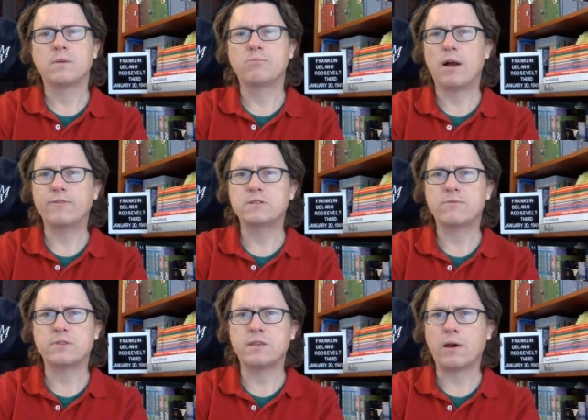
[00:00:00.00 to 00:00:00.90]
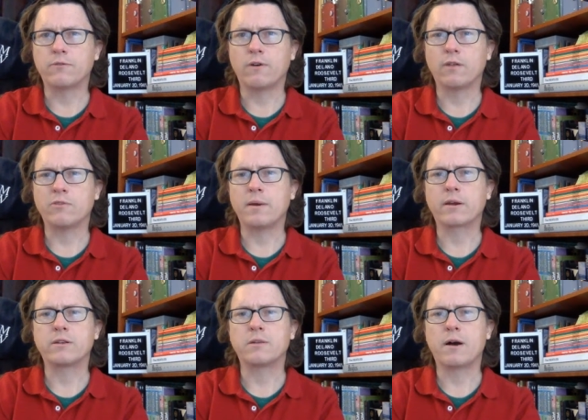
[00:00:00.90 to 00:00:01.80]
Prophets of the downfall of
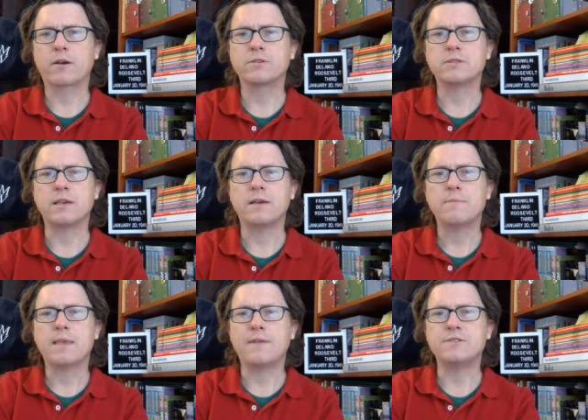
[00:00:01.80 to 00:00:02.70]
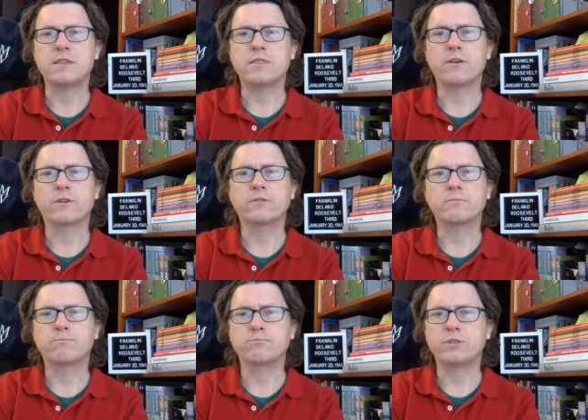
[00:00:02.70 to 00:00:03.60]
American democracy have seen their
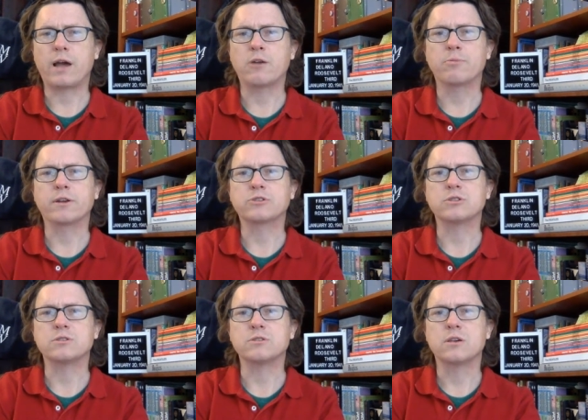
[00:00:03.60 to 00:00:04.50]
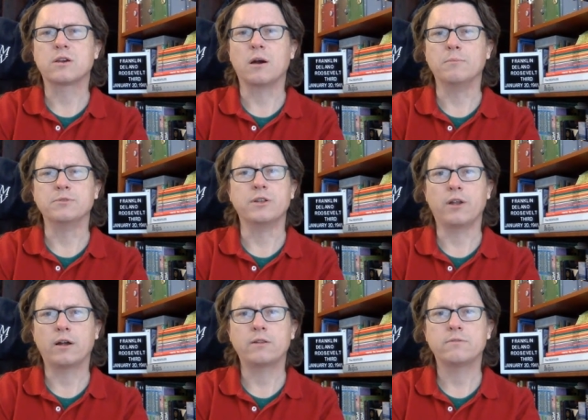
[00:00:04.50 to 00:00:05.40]
dire predictions come to
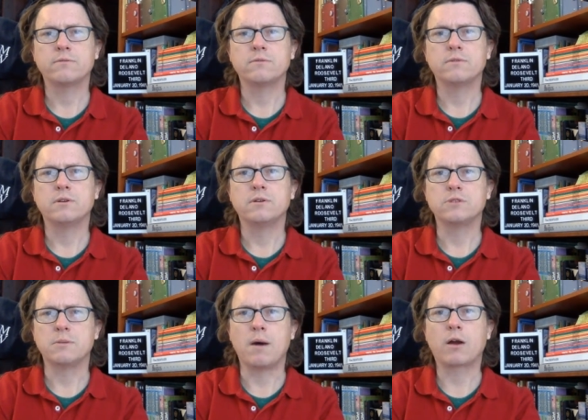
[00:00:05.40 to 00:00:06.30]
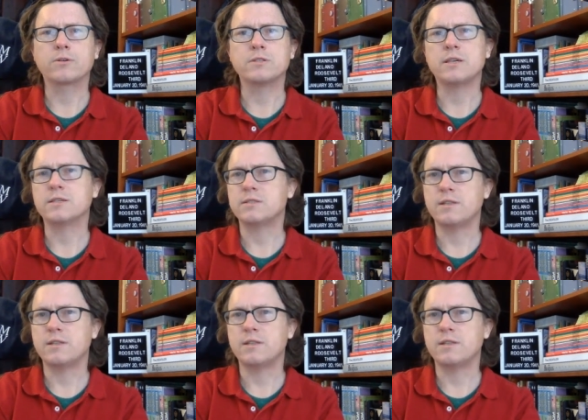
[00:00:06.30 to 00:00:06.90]
naught. Democracy is